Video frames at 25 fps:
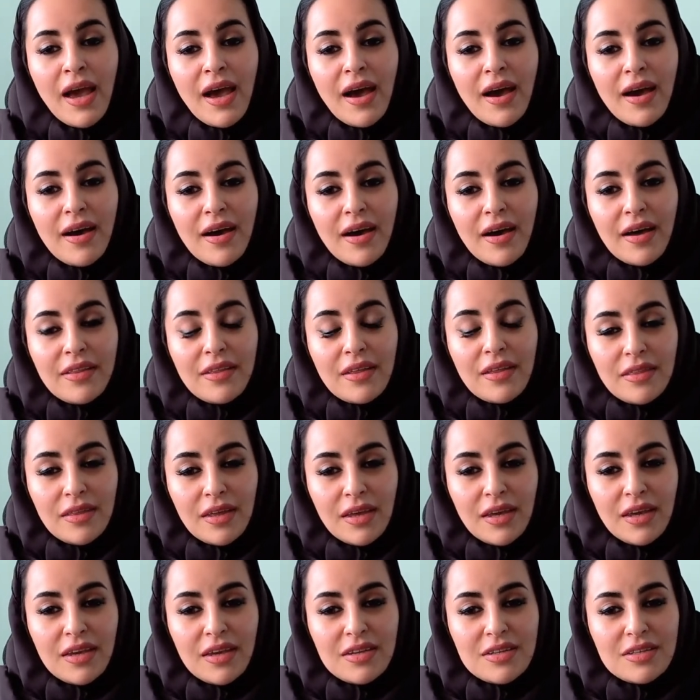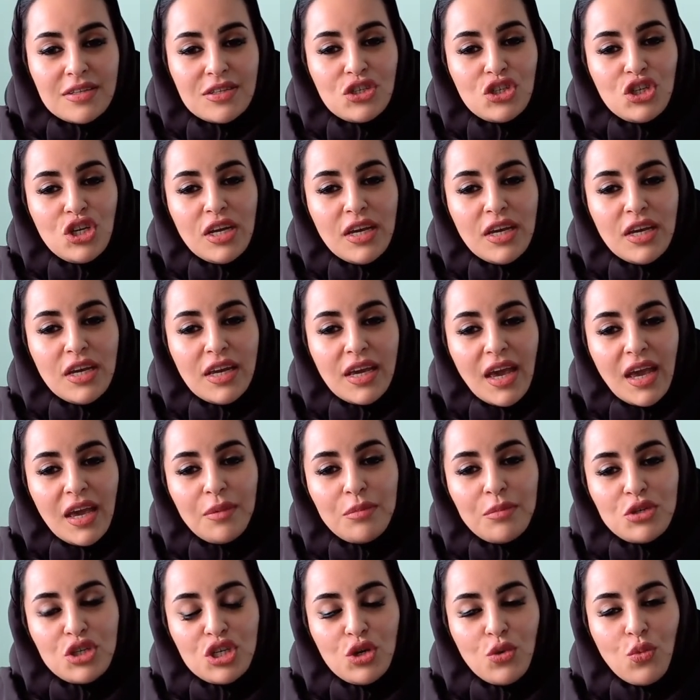The thing is,
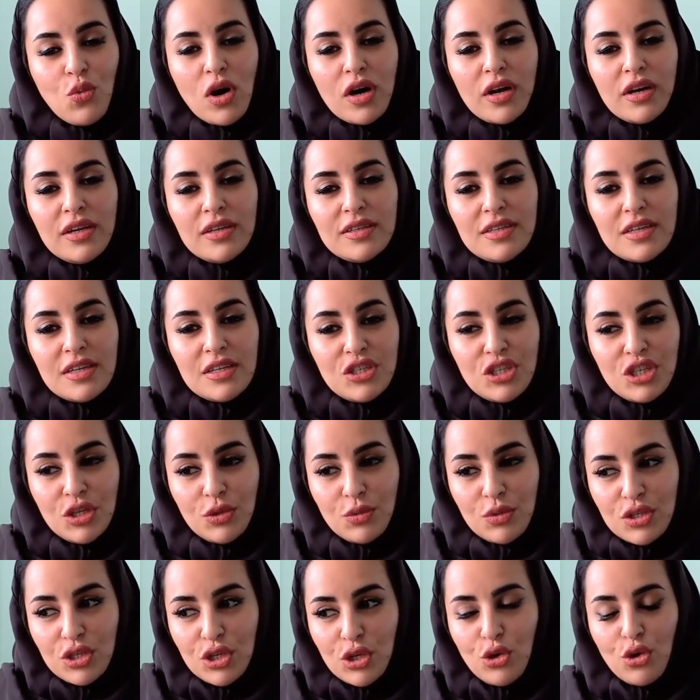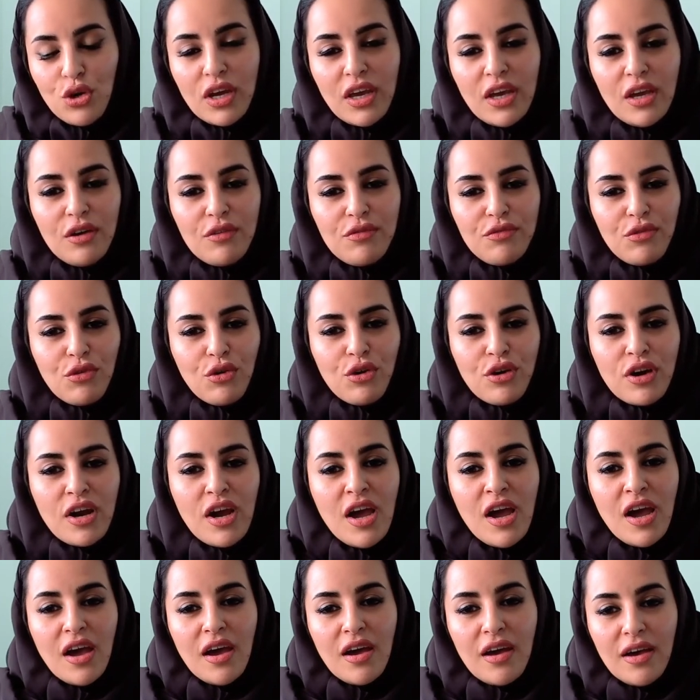she was looking for
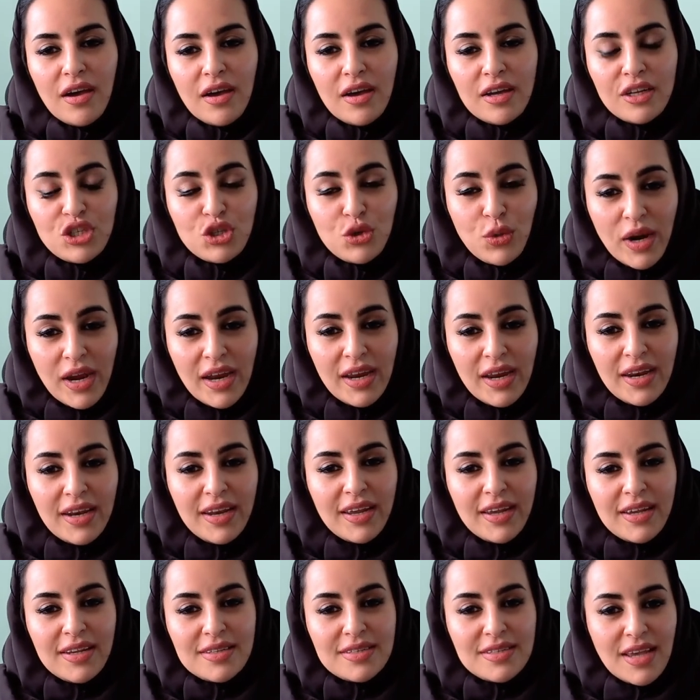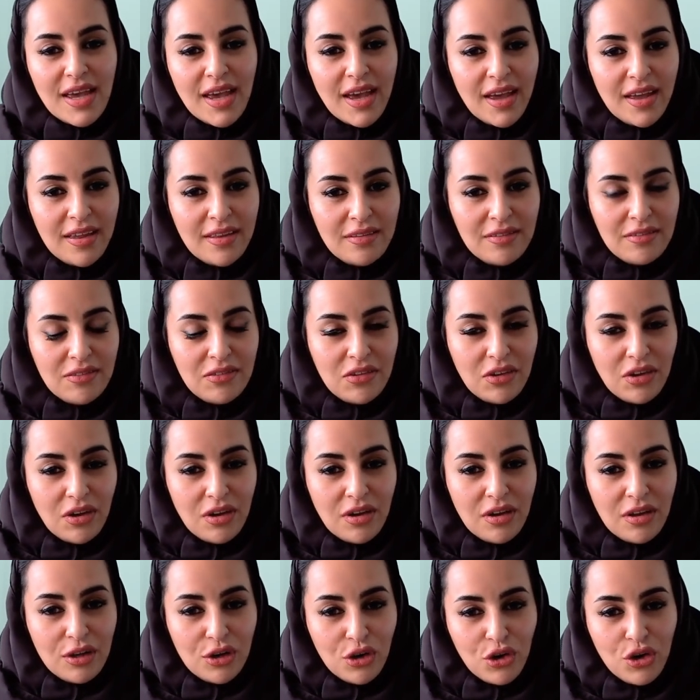trainings and
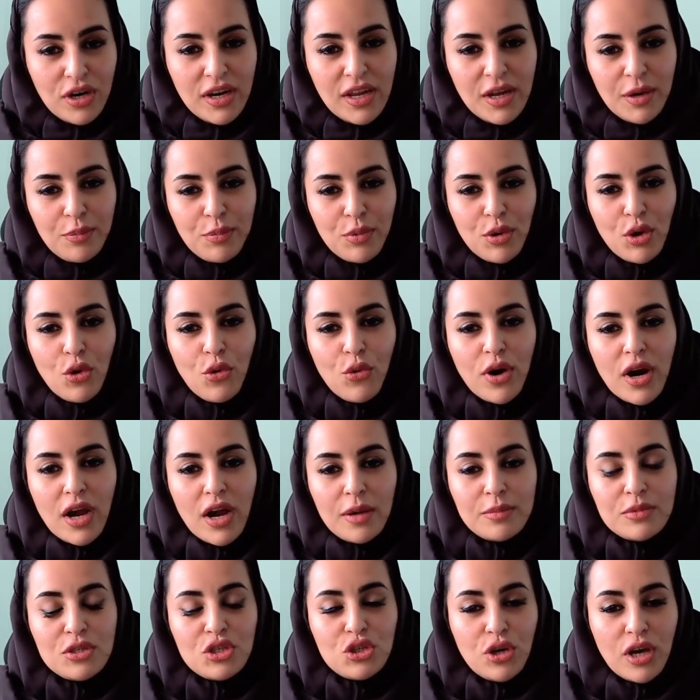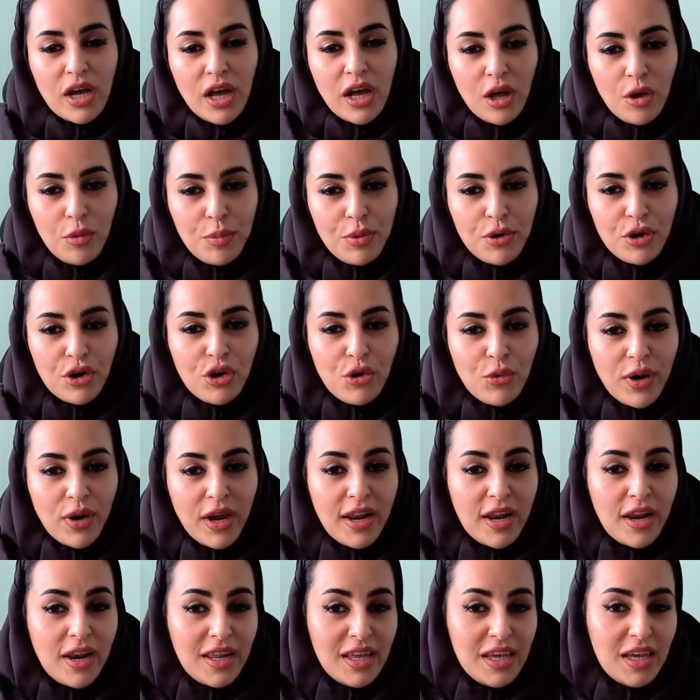learning programs to help her create
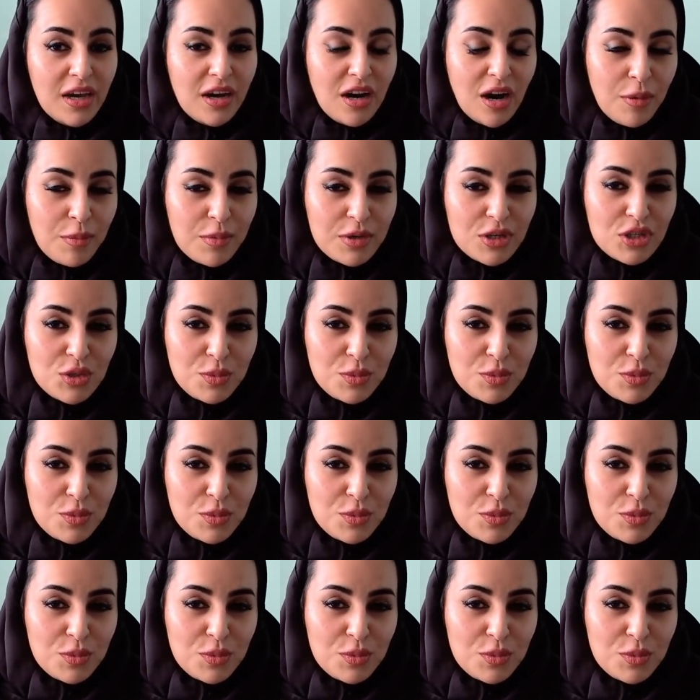an e-commerce